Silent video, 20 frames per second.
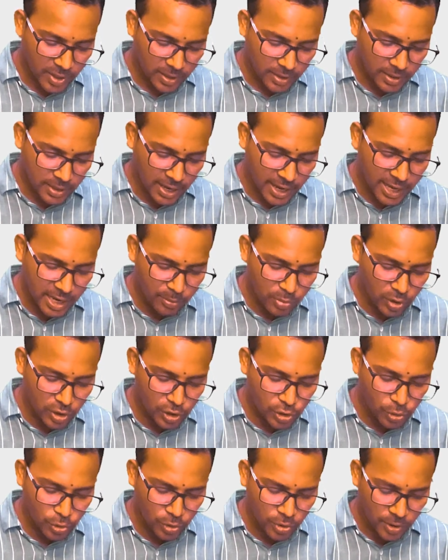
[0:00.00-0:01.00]
liable
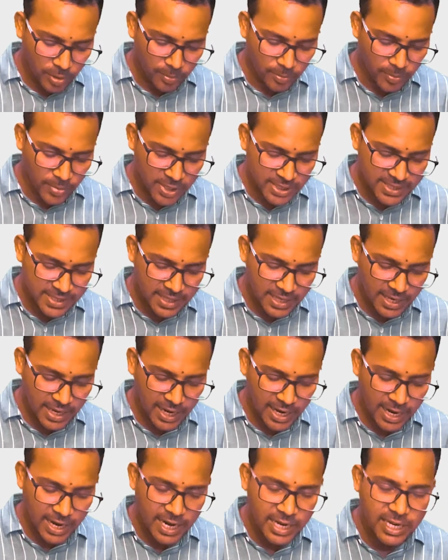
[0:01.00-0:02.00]
to miss the
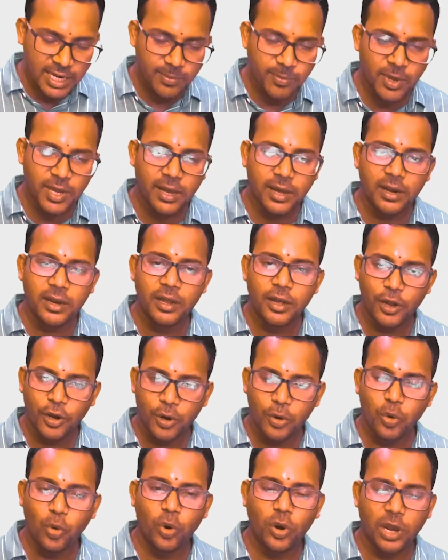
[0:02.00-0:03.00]
atypical
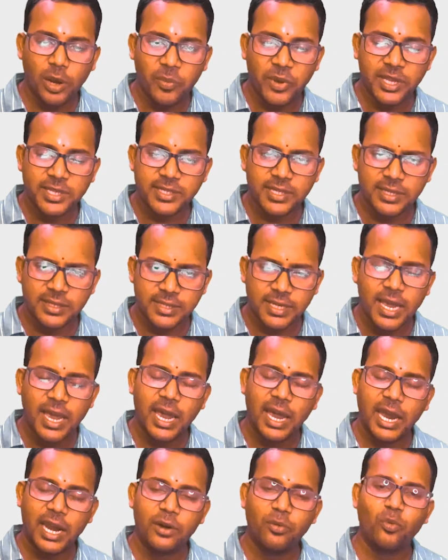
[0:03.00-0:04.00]
nodal basins.
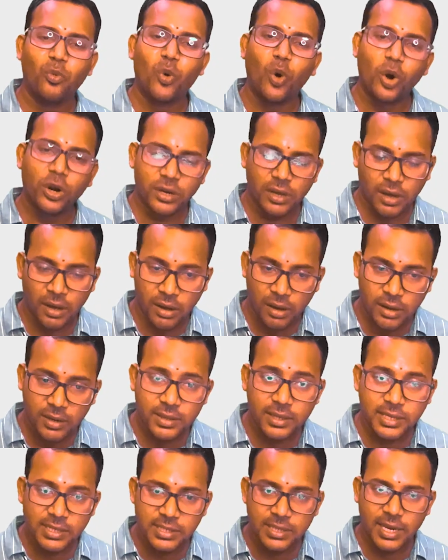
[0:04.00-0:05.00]
And what are
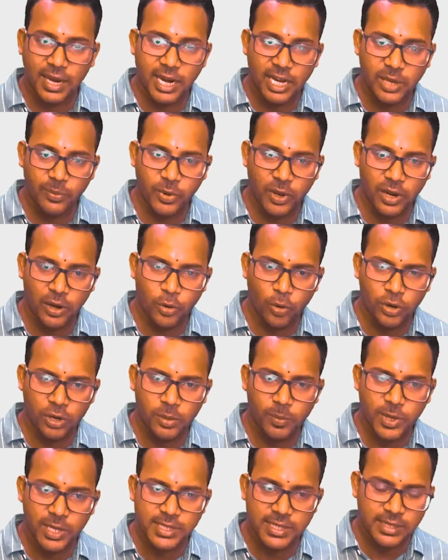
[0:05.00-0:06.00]
these atypical nodal
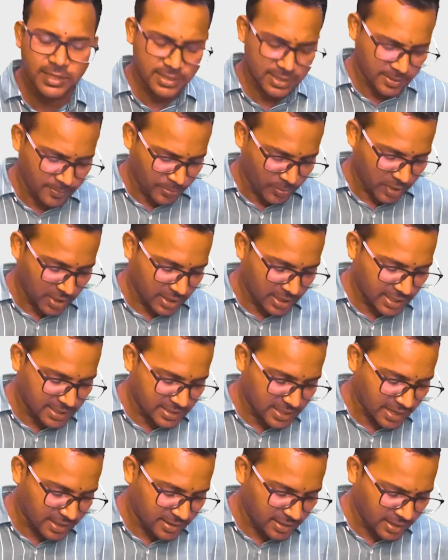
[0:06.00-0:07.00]
basins? These
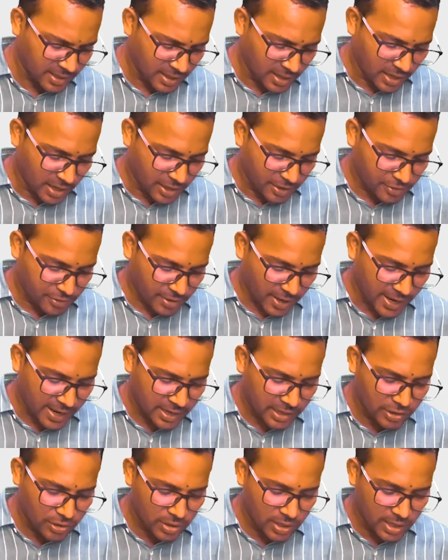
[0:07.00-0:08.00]
are the
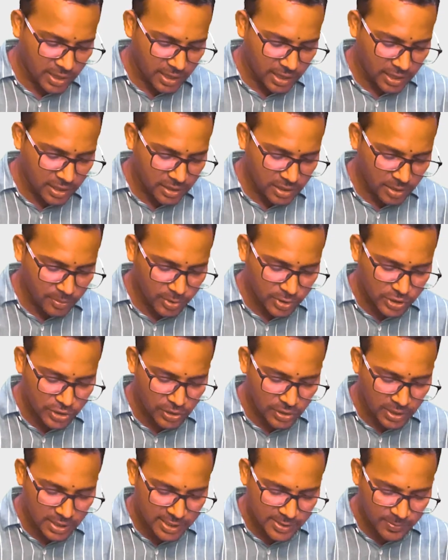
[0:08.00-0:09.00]
triangular
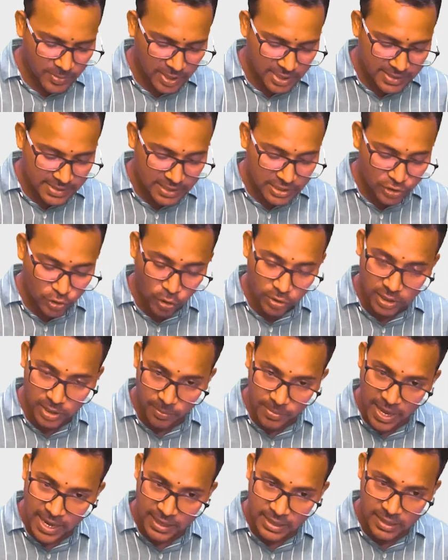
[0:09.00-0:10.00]
intermuscular spaces on the
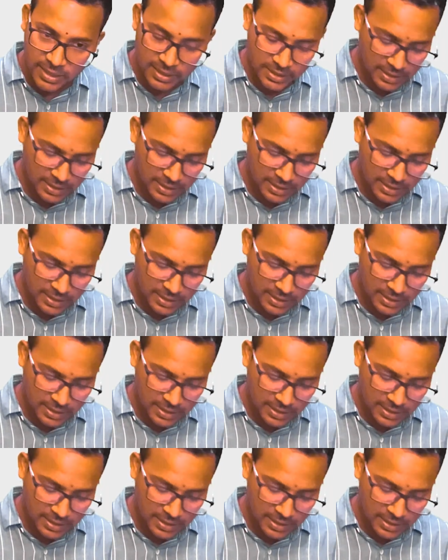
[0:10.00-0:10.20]
back,